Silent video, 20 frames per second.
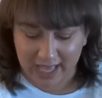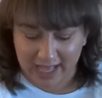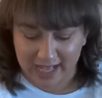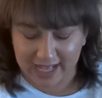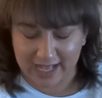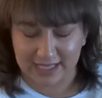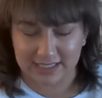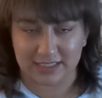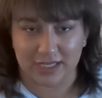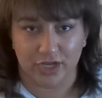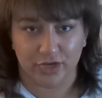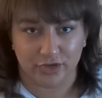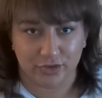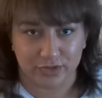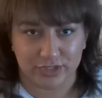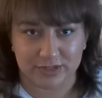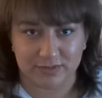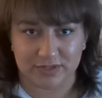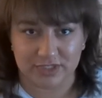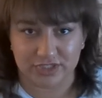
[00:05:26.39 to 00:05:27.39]
ass
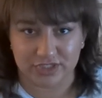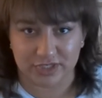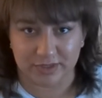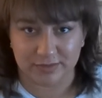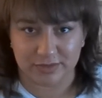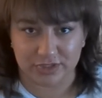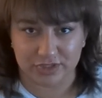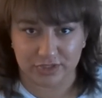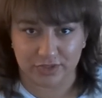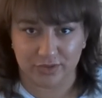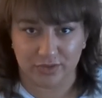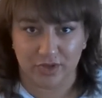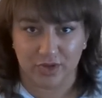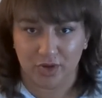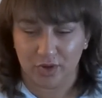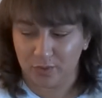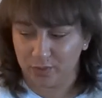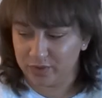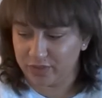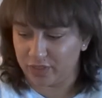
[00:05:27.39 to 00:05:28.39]
Christmas jumpsuit
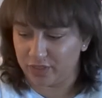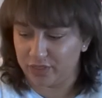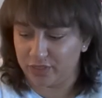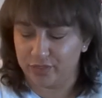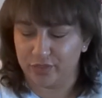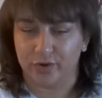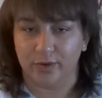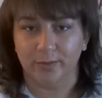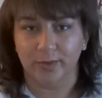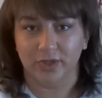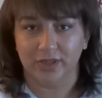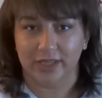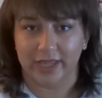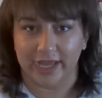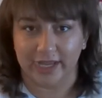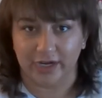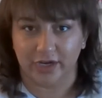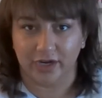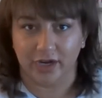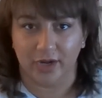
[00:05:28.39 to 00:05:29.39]
with a thermal
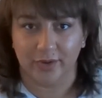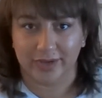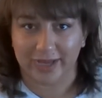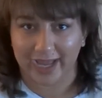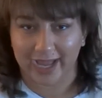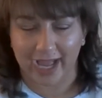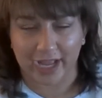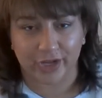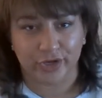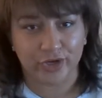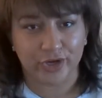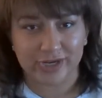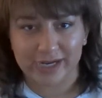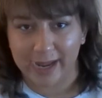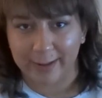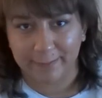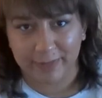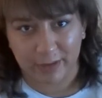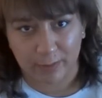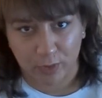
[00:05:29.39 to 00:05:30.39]
layer, okay? I could
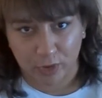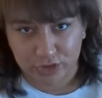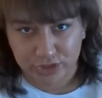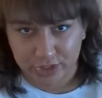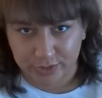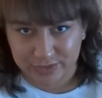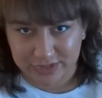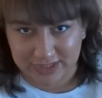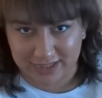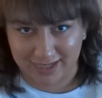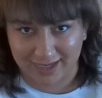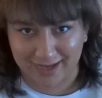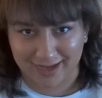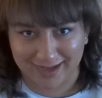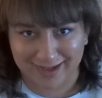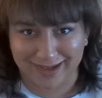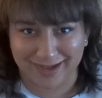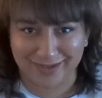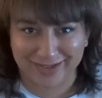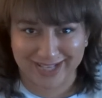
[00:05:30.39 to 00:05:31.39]
not be more toasty,
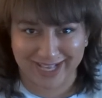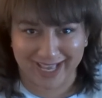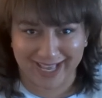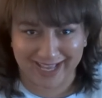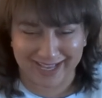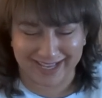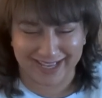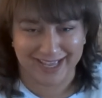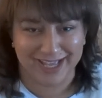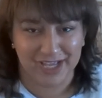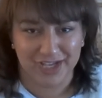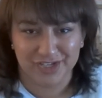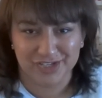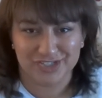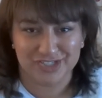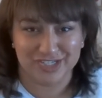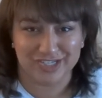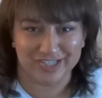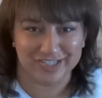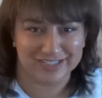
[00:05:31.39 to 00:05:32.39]
okay?
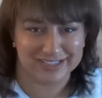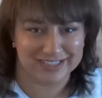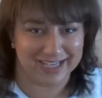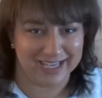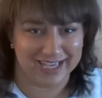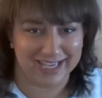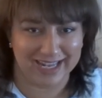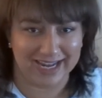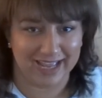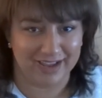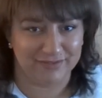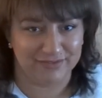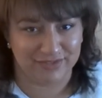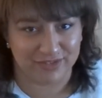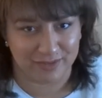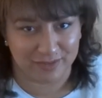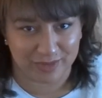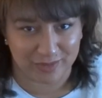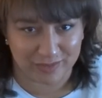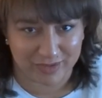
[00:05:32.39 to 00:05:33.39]
Chills, it ain't
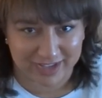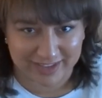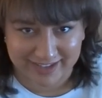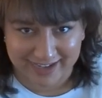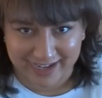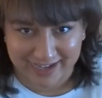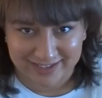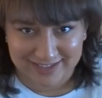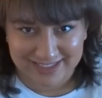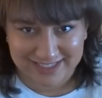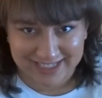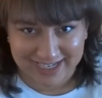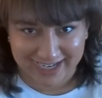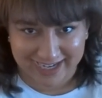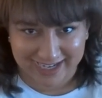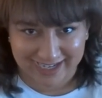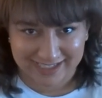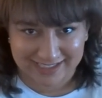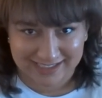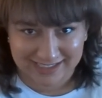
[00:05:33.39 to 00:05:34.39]
from the weather
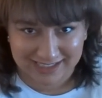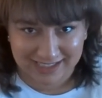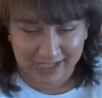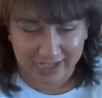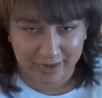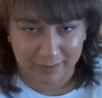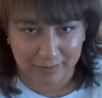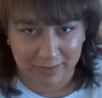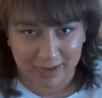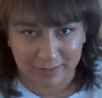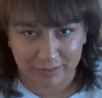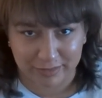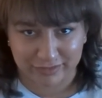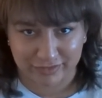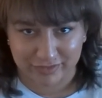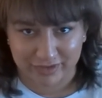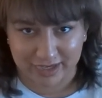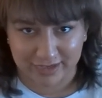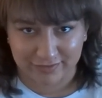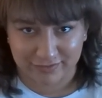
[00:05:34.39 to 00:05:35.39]
outside. It might be
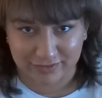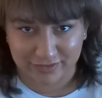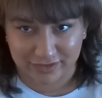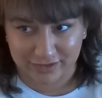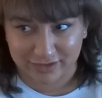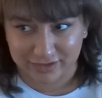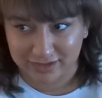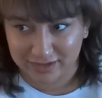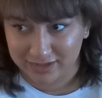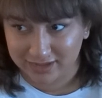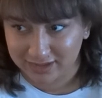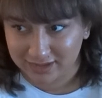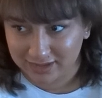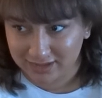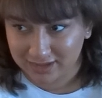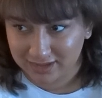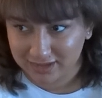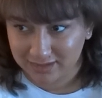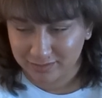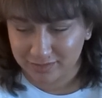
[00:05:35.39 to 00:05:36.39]
frightful,
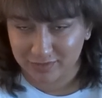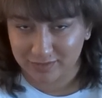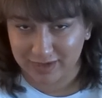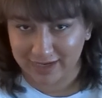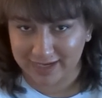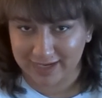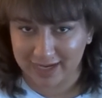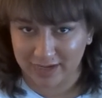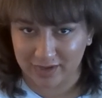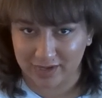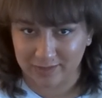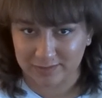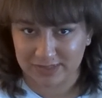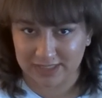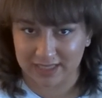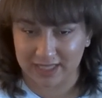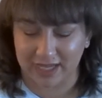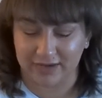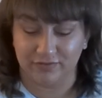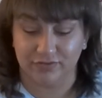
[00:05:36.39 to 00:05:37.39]
but right now I'm
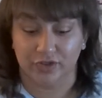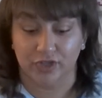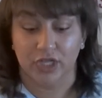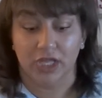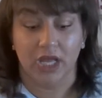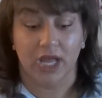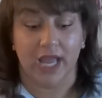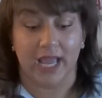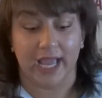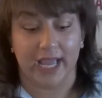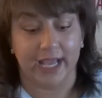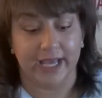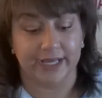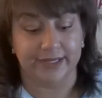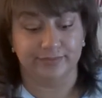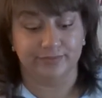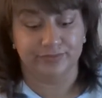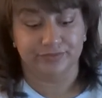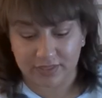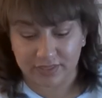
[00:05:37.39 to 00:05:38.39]
delightful.
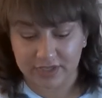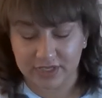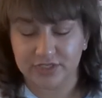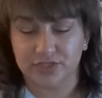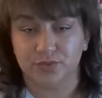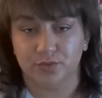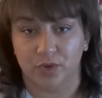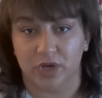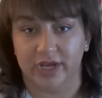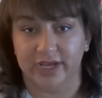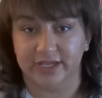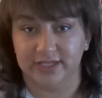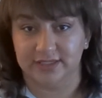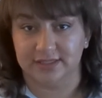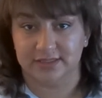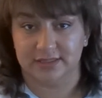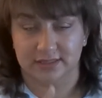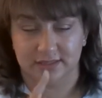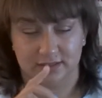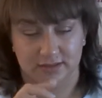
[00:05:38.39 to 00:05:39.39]
And this
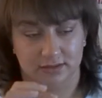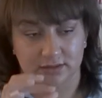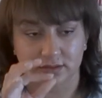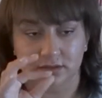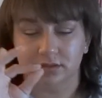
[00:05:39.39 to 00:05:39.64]
was